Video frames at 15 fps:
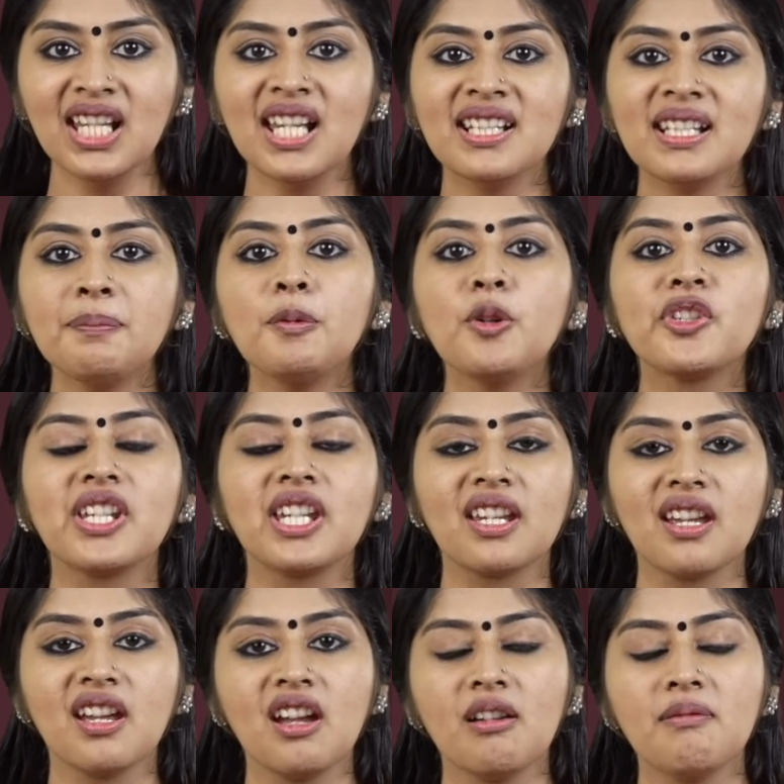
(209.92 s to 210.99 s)
Supposing
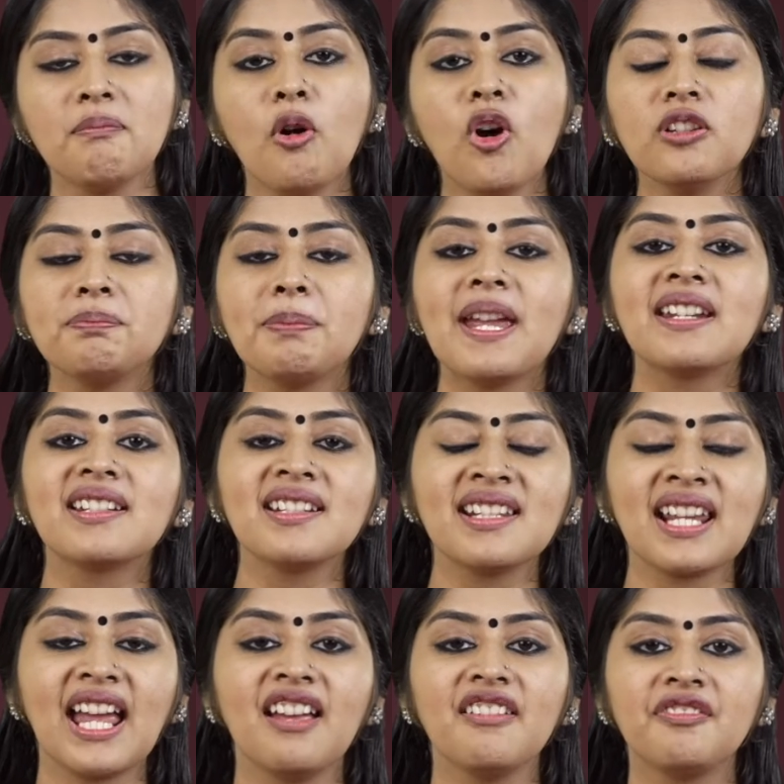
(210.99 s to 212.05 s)
both parents
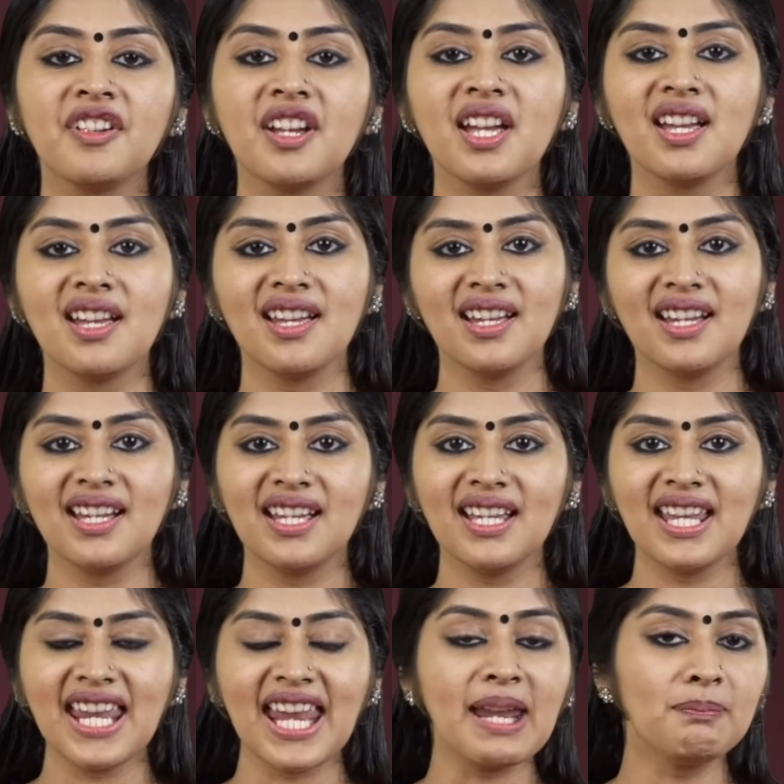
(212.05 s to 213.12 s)
have
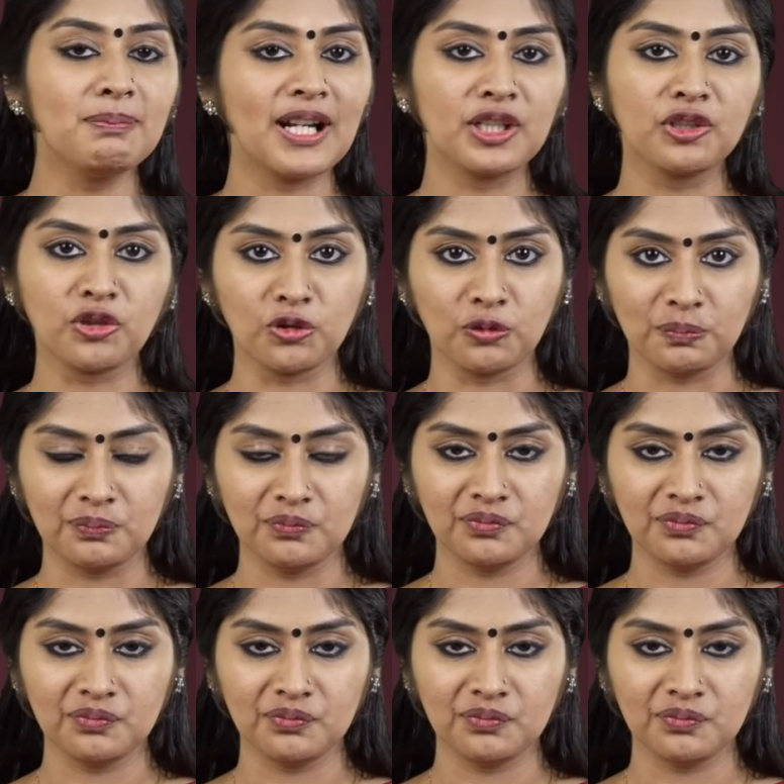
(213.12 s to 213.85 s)
A blood group,